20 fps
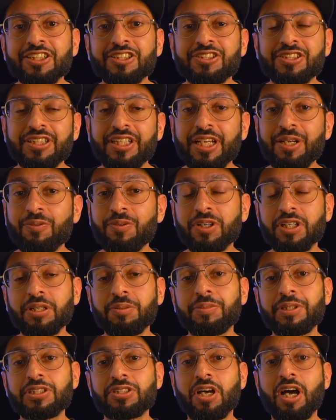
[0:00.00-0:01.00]
Today we're going to
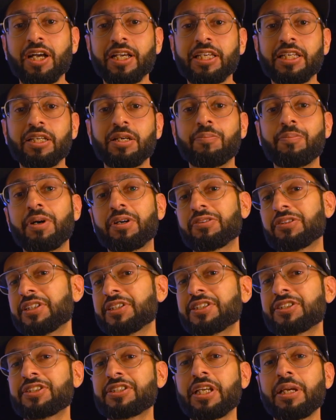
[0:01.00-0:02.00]
be talking about the
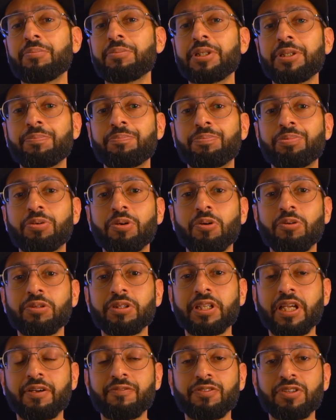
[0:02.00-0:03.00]
semi-pro
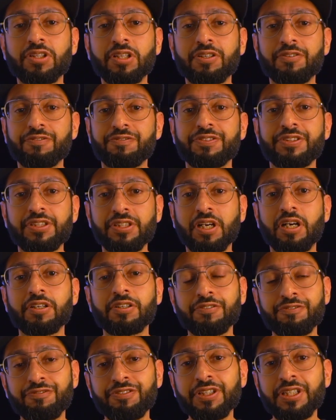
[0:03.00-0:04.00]
level of
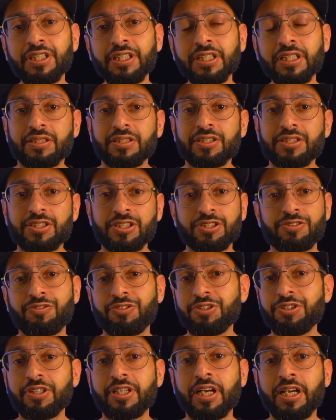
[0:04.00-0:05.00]
videography. This is
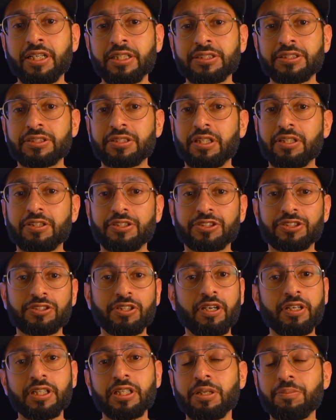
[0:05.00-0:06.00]
for you guys that are
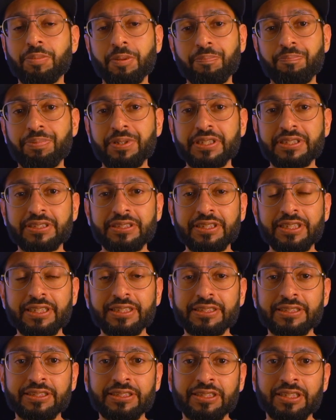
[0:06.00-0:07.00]
starting up a
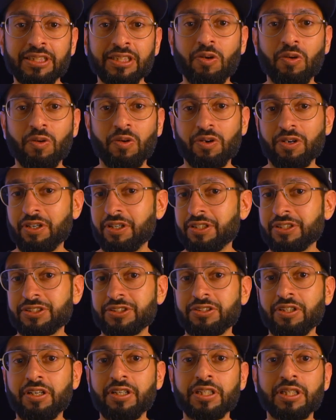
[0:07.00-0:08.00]
business or
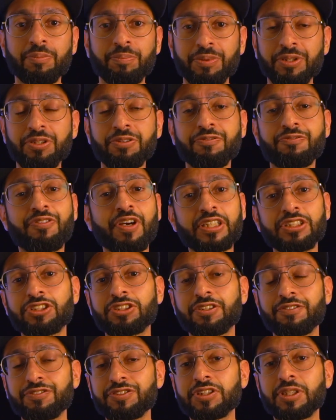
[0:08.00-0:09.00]
starting up a new
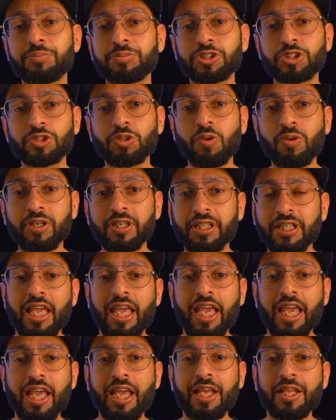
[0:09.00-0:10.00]
venture of some sort
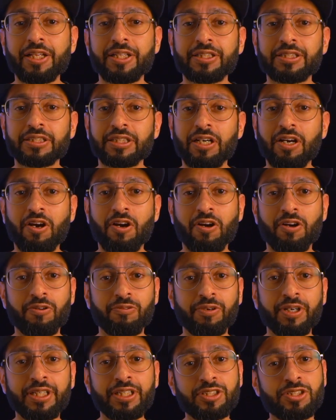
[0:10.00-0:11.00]
and are
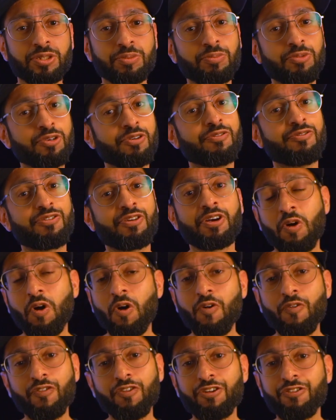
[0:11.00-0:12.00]
ready to move
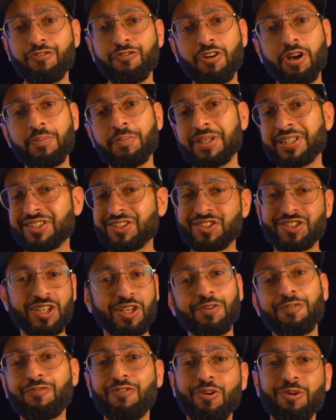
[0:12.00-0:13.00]
over from a
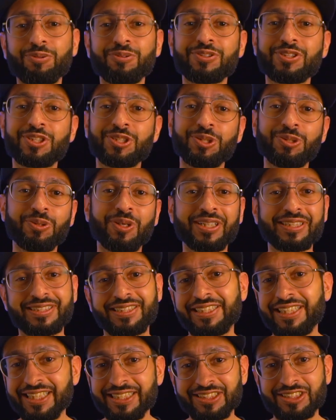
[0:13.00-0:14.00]
cell phone to a
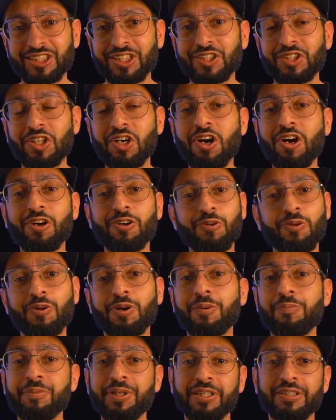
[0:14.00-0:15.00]
DSLR
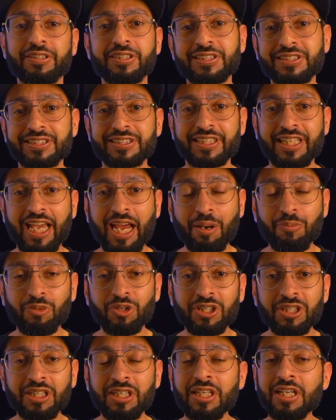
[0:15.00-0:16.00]
or a mirrorless
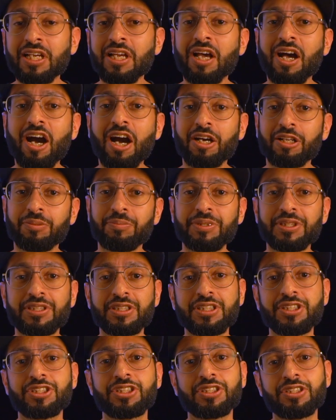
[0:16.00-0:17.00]
camera. I'm going to be
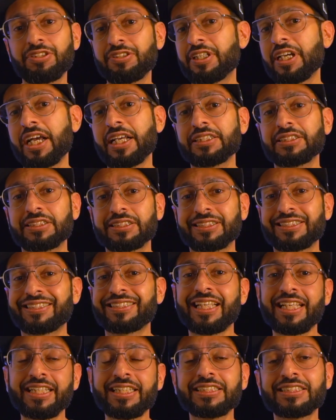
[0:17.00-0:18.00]
teaching you guys the
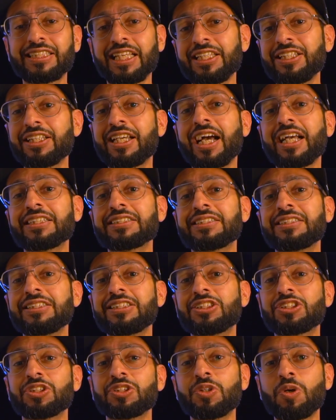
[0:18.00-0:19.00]
settings that you guys
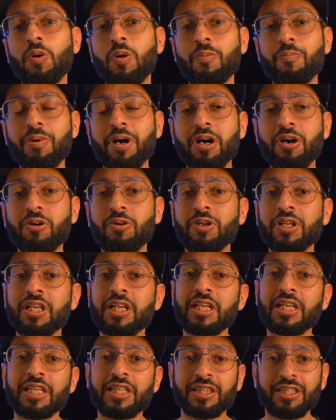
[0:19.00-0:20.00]
need to know about,
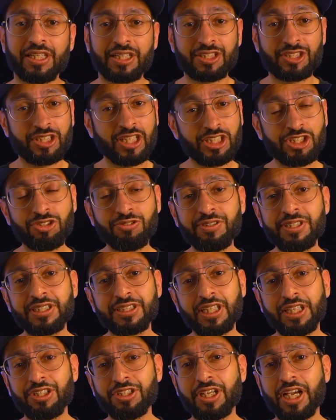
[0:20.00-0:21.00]
the
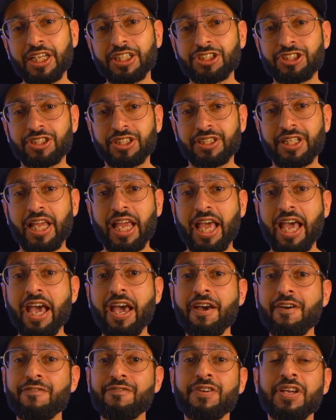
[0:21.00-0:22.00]
accessories that you guys should
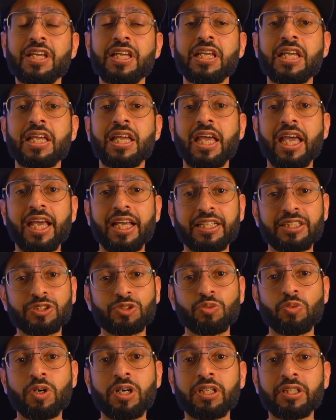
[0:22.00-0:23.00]
have,
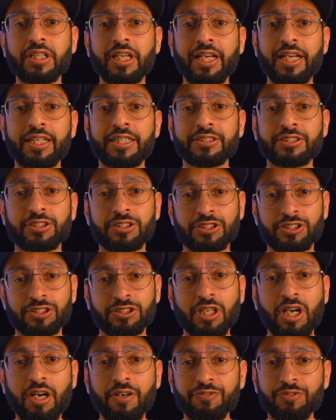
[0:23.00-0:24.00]
as well as the
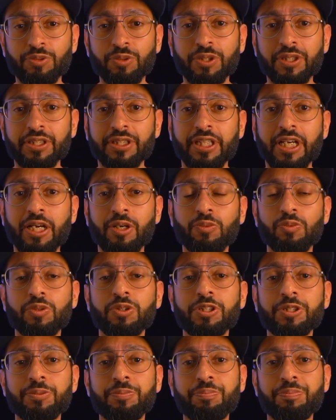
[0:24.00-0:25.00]
software that
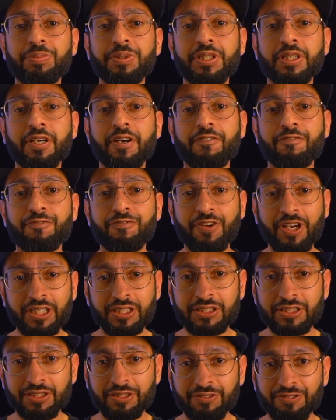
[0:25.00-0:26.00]
would be
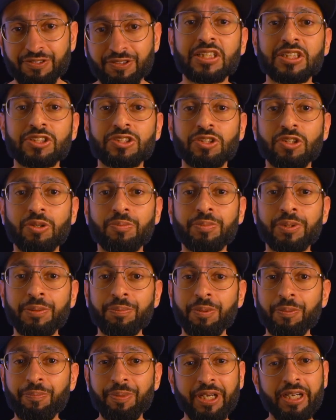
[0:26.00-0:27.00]
effective. So be
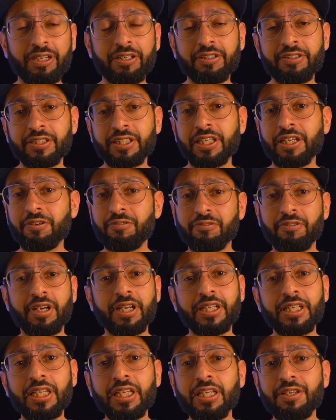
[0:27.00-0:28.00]
prepared, get
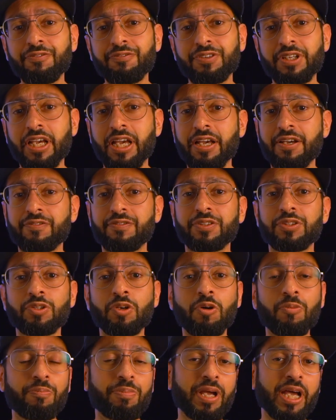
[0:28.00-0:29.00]
ready. If you have a
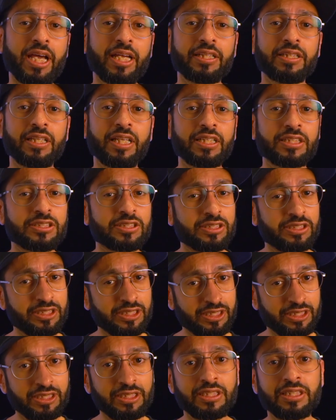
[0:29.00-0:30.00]
notepad next to
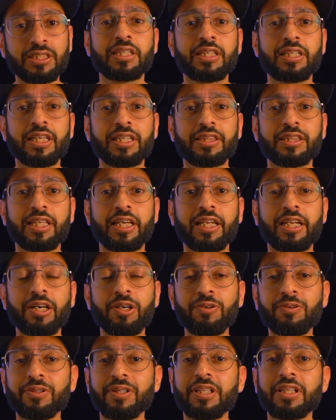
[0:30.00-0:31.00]
you, get that
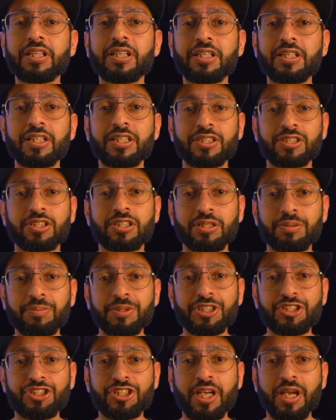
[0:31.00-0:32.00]
out. It's going to
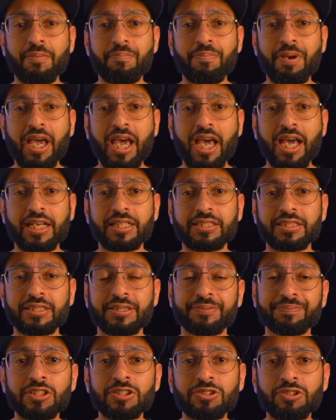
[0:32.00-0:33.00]
be
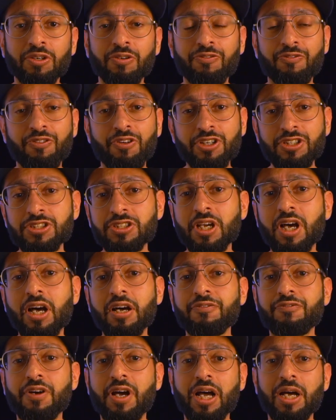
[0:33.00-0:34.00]
jam-packed. So first
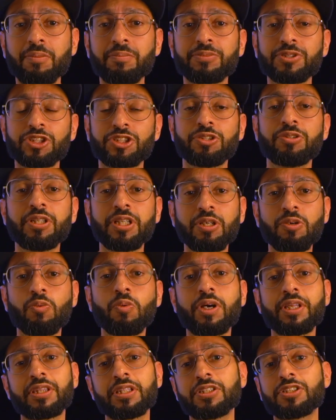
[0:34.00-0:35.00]
off, I'm shooting
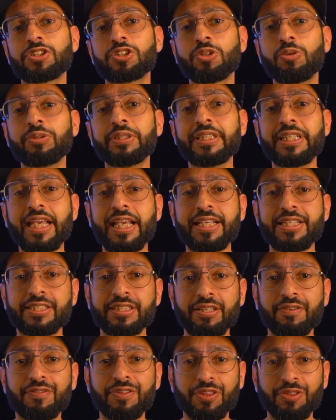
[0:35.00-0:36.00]
with a Sony
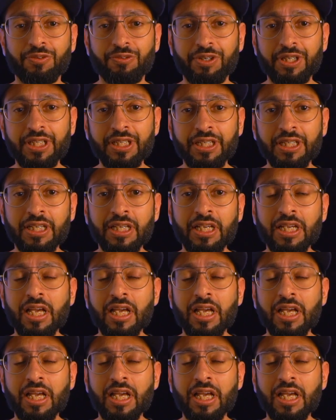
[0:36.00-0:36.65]
a7 III.